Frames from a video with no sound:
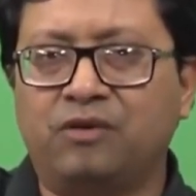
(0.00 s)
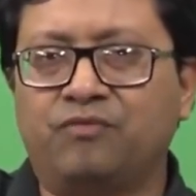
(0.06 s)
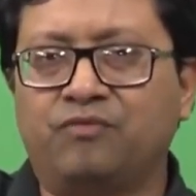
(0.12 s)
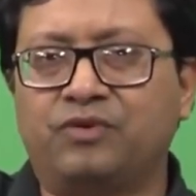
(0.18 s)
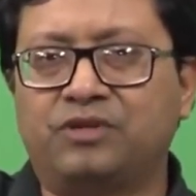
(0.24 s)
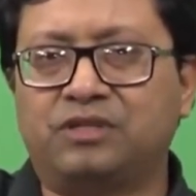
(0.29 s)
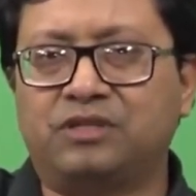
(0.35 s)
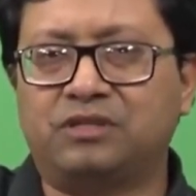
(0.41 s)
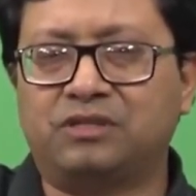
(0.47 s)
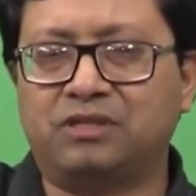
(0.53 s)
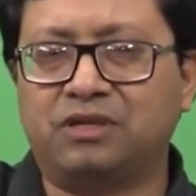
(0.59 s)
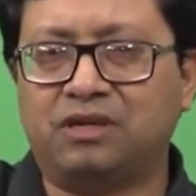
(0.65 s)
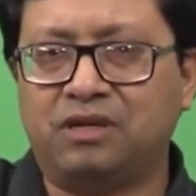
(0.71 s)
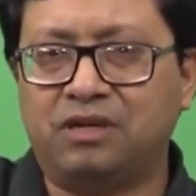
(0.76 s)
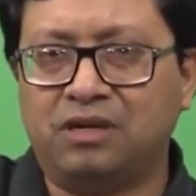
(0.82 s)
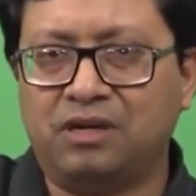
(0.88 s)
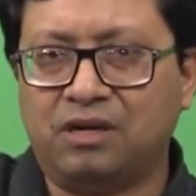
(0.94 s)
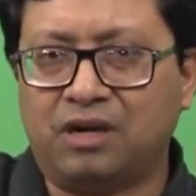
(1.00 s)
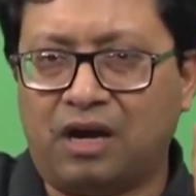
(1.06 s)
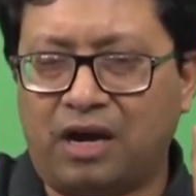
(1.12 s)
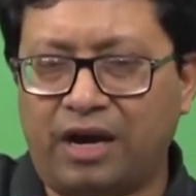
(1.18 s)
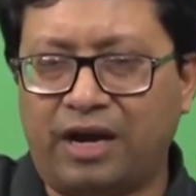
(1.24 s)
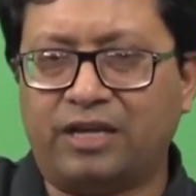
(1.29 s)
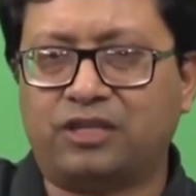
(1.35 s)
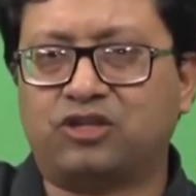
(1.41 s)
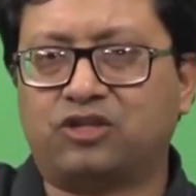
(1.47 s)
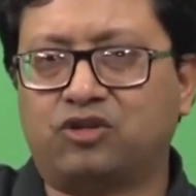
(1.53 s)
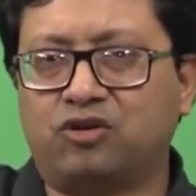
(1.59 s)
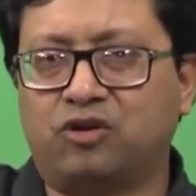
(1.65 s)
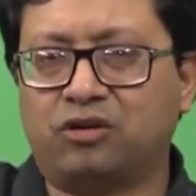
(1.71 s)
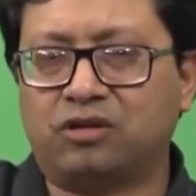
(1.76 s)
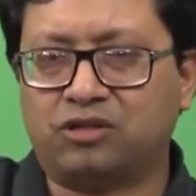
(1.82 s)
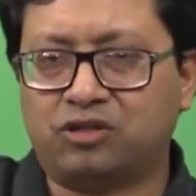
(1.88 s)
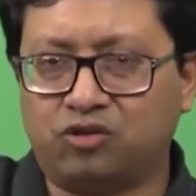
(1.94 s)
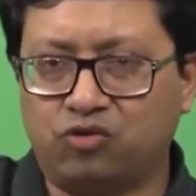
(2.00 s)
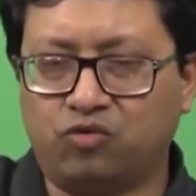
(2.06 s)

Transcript: which is the I H stock's